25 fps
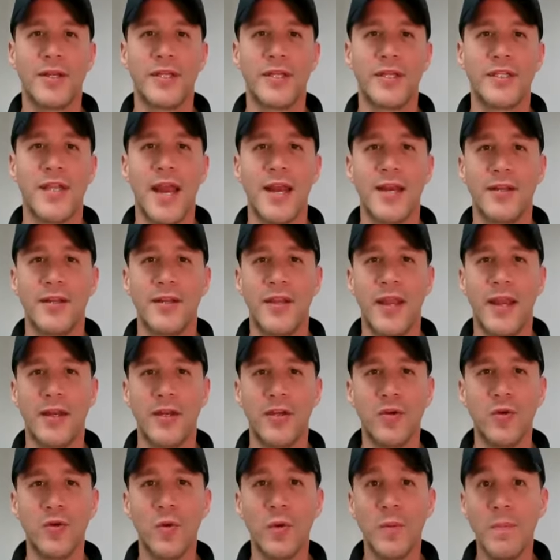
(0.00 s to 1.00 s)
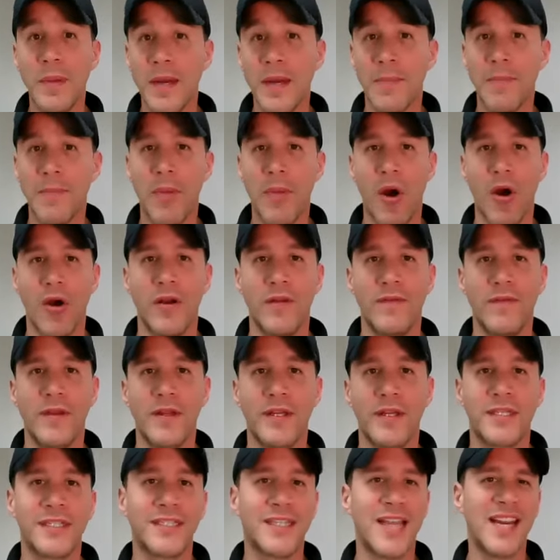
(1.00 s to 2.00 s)
excited that you would be a part of
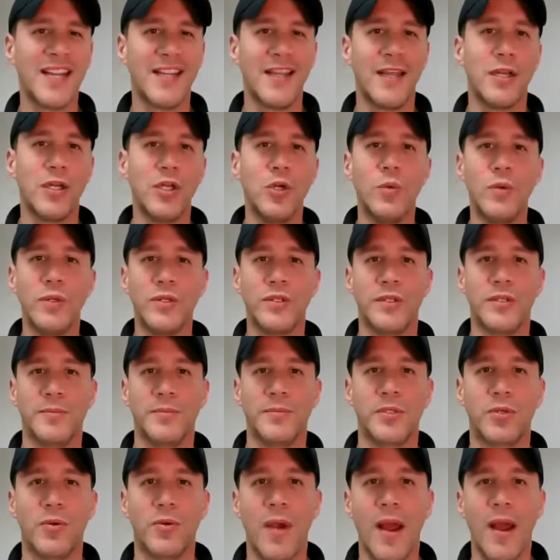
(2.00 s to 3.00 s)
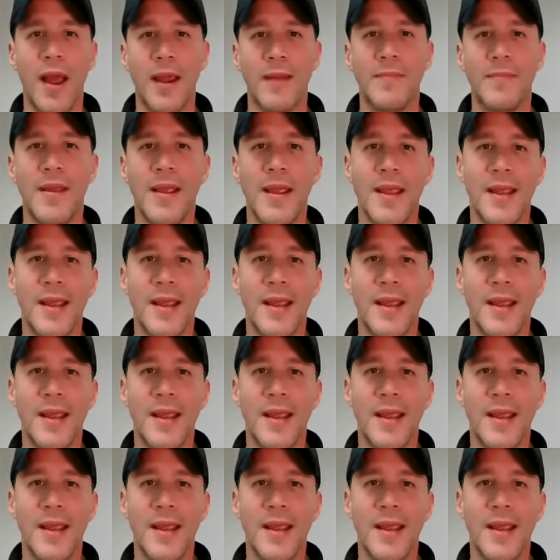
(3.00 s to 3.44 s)
it, excited that you would subscribe,